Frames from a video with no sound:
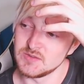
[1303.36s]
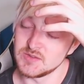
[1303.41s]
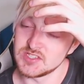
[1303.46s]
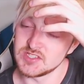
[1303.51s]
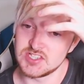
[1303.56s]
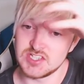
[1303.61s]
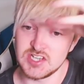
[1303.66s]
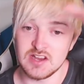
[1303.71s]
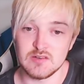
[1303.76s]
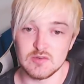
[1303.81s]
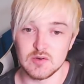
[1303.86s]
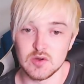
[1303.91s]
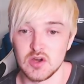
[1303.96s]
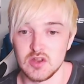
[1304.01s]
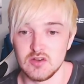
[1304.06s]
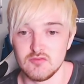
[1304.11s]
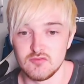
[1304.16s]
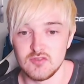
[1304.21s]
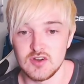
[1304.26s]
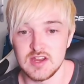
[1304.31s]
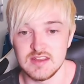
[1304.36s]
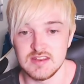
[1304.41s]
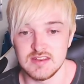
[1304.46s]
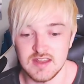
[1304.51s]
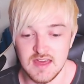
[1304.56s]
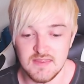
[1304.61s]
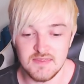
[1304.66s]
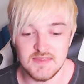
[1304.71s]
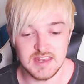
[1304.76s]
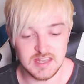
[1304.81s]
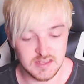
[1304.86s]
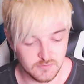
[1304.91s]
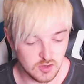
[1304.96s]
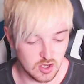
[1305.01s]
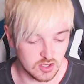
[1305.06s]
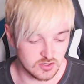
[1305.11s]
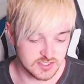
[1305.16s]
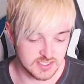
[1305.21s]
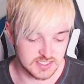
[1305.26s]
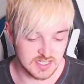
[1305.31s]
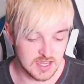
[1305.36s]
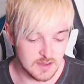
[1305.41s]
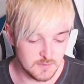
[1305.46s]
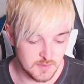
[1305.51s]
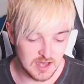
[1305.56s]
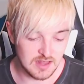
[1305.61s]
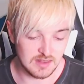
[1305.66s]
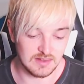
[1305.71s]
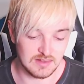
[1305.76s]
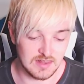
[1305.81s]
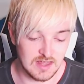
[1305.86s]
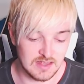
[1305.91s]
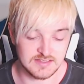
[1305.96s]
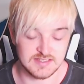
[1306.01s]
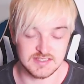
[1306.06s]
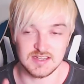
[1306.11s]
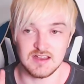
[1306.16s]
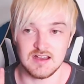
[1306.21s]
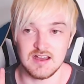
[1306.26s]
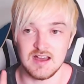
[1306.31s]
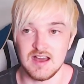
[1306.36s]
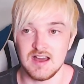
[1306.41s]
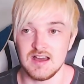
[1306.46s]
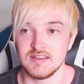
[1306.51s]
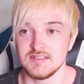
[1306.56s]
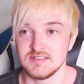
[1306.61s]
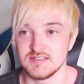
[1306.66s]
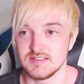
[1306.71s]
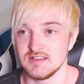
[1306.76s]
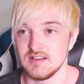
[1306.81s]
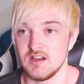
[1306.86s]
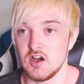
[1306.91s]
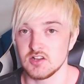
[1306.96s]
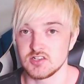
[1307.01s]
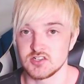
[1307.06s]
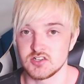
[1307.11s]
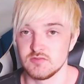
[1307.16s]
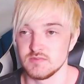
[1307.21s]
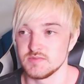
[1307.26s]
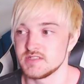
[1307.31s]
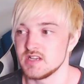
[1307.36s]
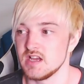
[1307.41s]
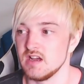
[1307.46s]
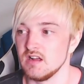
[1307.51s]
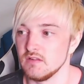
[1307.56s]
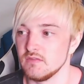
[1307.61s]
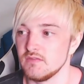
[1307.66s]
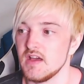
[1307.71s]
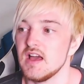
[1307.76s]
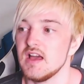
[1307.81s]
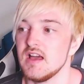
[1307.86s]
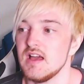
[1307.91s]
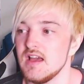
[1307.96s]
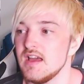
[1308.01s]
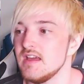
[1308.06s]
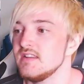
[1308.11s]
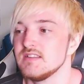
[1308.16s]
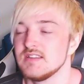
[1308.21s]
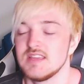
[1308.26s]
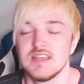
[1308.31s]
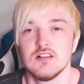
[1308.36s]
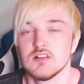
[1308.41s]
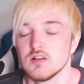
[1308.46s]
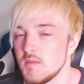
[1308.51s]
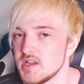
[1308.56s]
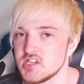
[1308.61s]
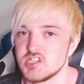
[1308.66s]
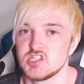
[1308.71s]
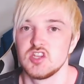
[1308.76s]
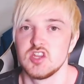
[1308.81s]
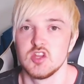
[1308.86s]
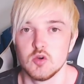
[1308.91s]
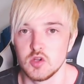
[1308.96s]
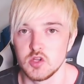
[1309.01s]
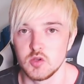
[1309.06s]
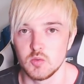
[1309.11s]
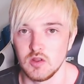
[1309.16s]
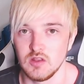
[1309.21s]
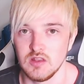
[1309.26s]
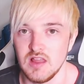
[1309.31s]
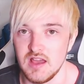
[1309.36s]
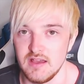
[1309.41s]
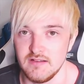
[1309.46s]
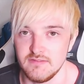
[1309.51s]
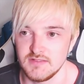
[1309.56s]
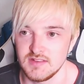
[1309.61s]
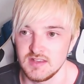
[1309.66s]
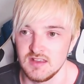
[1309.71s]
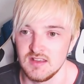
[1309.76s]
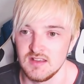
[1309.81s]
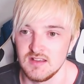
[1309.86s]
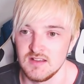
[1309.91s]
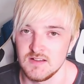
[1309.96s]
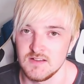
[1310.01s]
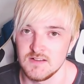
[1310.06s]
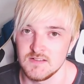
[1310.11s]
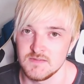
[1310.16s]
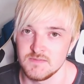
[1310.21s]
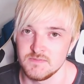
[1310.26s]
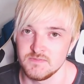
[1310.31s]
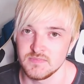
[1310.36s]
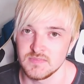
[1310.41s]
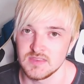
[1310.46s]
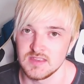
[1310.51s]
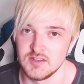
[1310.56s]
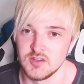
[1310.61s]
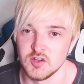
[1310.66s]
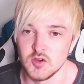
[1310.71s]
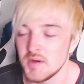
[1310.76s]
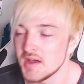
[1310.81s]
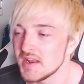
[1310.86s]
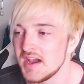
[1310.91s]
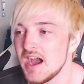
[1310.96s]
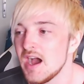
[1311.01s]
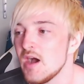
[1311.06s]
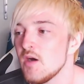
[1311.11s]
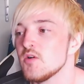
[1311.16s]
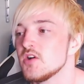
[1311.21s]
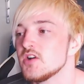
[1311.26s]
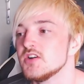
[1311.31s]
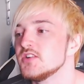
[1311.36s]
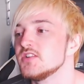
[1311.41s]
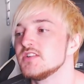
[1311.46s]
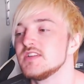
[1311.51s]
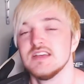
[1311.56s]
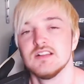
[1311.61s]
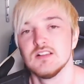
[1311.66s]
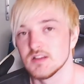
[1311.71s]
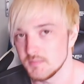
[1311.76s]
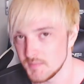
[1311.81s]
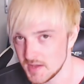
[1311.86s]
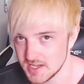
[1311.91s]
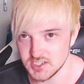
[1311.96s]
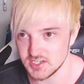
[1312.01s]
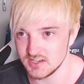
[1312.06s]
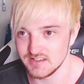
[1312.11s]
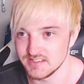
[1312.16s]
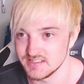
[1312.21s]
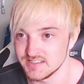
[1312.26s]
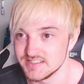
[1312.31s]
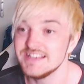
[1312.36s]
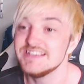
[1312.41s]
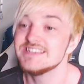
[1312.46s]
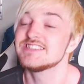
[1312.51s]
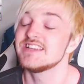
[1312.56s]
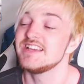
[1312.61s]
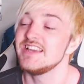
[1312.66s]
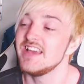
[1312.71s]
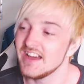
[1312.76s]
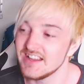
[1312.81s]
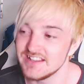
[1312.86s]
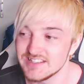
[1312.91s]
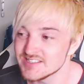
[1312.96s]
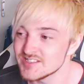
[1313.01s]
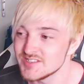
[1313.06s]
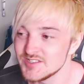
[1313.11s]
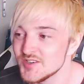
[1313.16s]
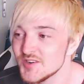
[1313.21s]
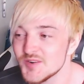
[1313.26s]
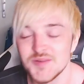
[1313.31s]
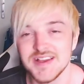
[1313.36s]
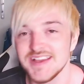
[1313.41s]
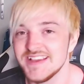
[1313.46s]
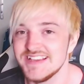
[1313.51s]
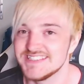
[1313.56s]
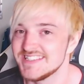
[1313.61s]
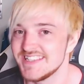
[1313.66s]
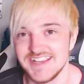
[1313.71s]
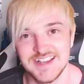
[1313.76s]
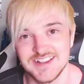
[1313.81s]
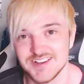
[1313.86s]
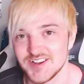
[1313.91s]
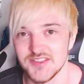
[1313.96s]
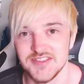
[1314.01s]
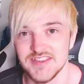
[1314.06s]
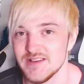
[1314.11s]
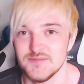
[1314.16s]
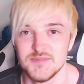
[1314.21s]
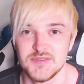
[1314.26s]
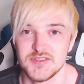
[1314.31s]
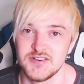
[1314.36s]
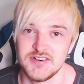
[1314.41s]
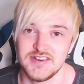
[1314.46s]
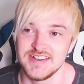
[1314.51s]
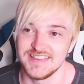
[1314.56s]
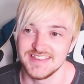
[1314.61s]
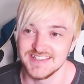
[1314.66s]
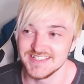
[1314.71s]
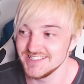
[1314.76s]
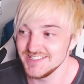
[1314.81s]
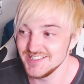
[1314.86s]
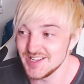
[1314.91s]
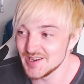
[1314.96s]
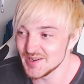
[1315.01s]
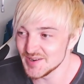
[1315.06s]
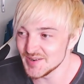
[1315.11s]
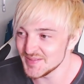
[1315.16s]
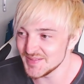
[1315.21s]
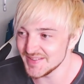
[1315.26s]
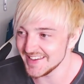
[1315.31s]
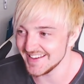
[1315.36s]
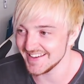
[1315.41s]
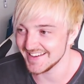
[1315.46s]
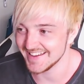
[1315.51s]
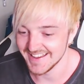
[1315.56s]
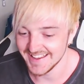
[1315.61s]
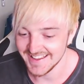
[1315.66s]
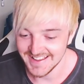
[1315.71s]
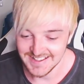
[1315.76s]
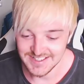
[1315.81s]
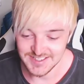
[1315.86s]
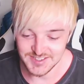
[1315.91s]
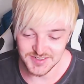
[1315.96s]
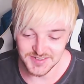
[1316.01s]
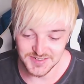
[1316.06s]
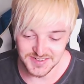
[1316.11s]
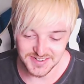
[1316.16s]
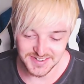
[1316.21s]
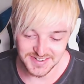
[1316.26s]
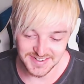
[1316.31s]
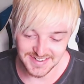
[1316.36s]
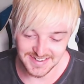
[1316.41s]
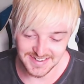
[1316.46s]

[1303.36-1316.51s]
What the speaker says: Shiro and Rin, and then you've got Sabah, Lanza, and Archer himself, and Gilgamesh is the only one left. No matter how good Gilgamesh is, there's no way he's taking on them three. There's no way. So,